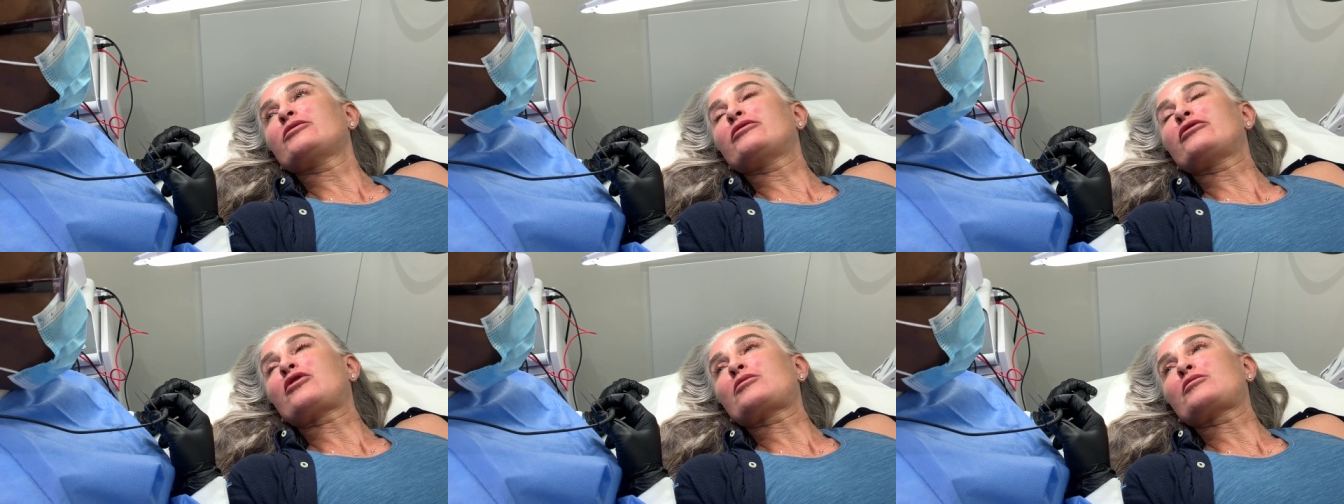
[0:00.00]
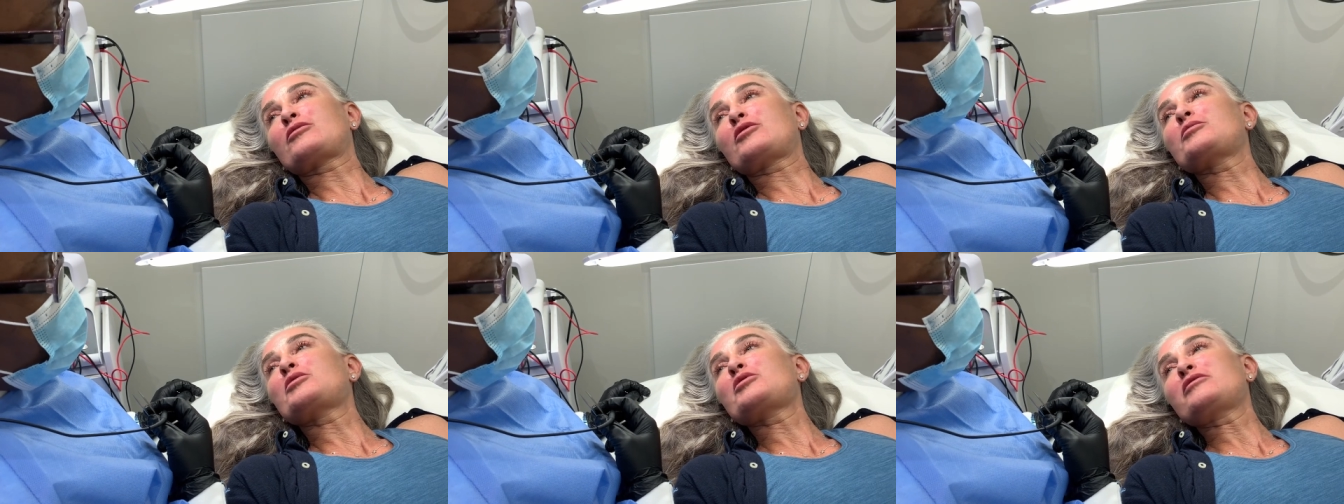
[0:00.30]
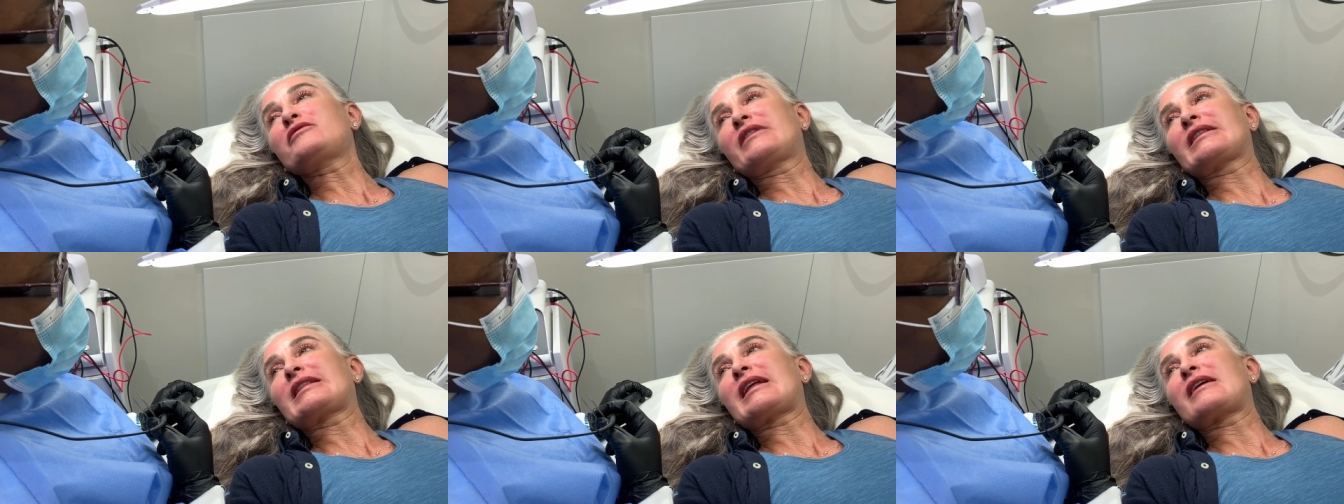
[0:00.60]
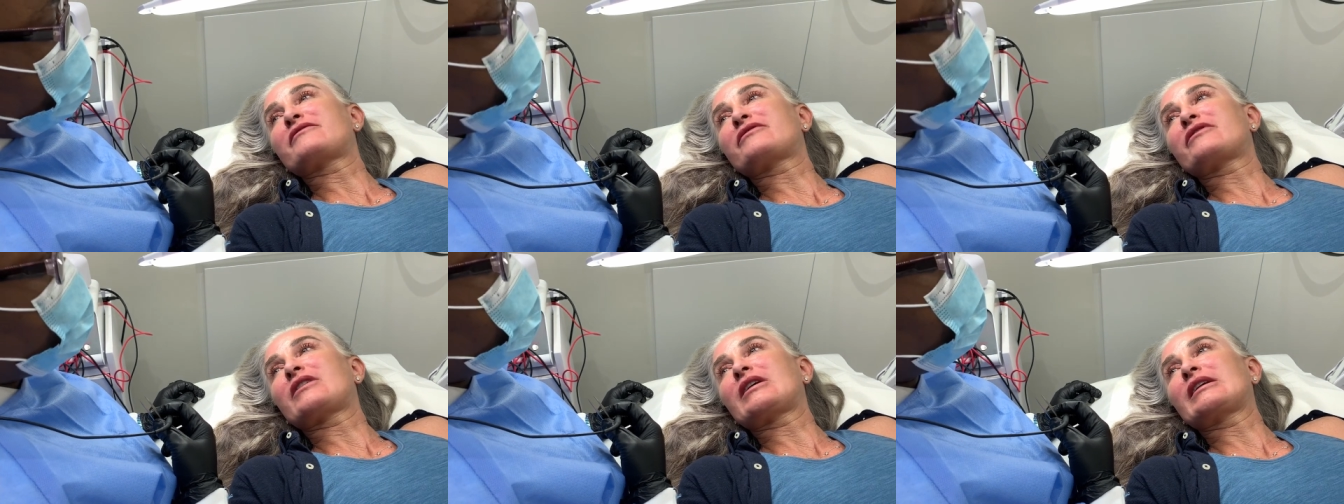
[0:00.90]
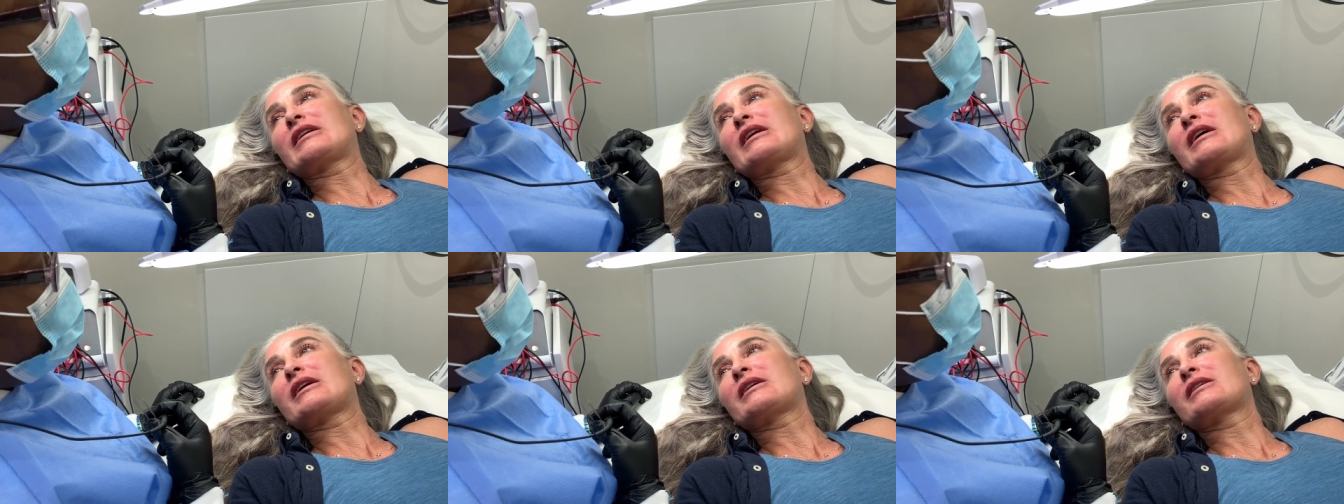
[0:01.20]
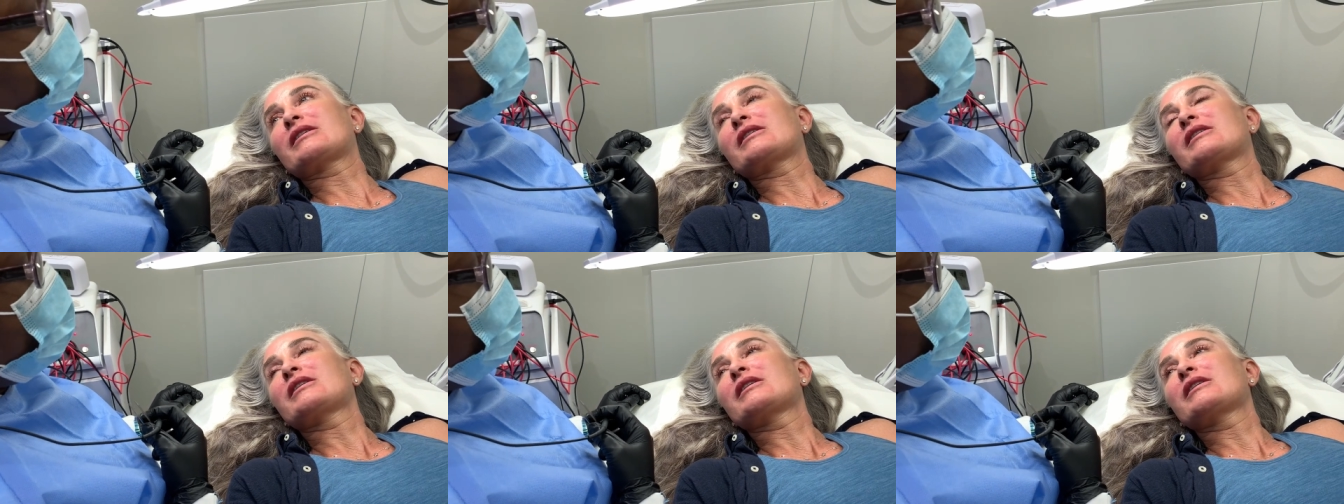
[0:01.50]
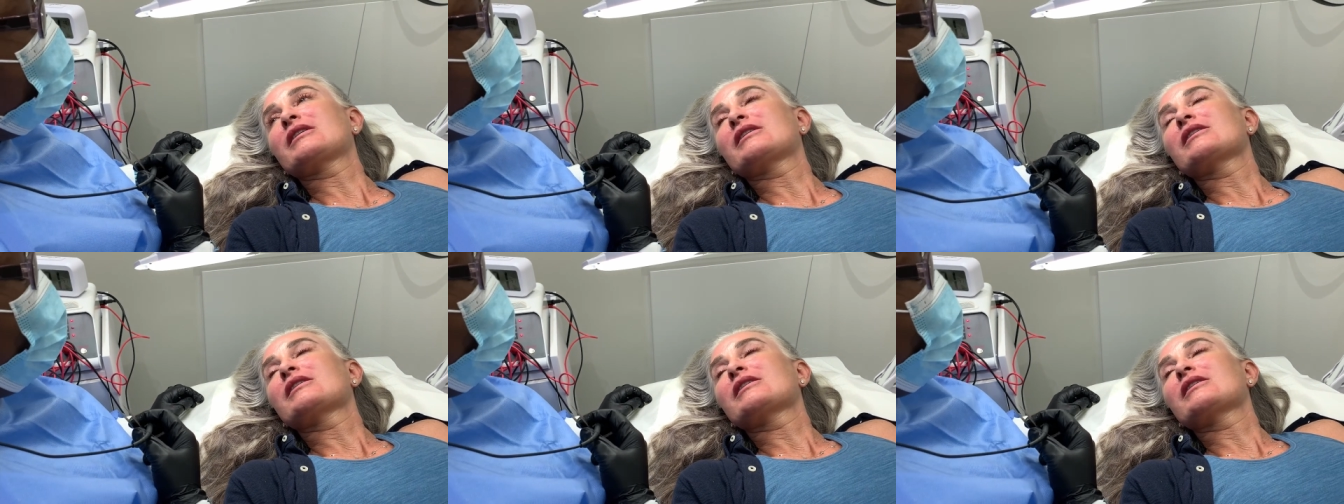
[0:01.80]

from removing that right